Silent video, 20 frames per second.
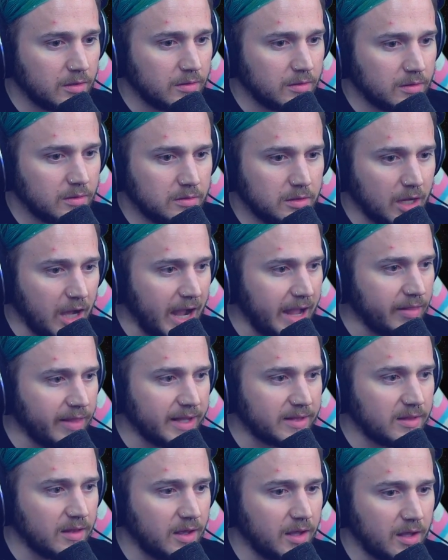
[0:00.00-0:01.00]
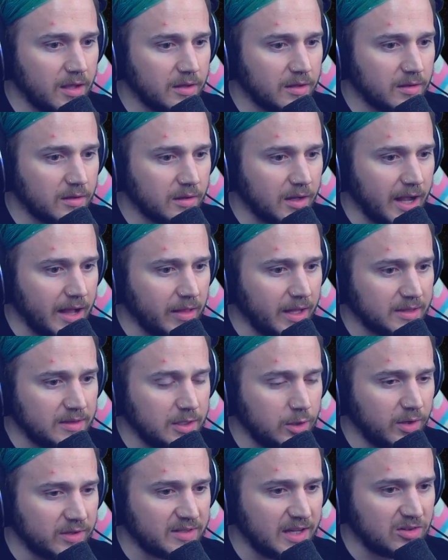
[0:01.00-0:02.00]
No, I like the
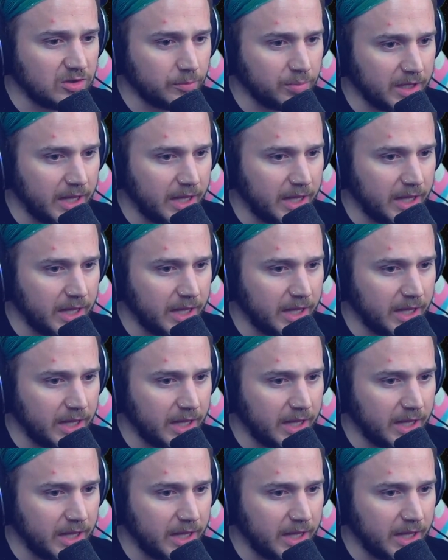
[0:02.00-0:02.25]
US agent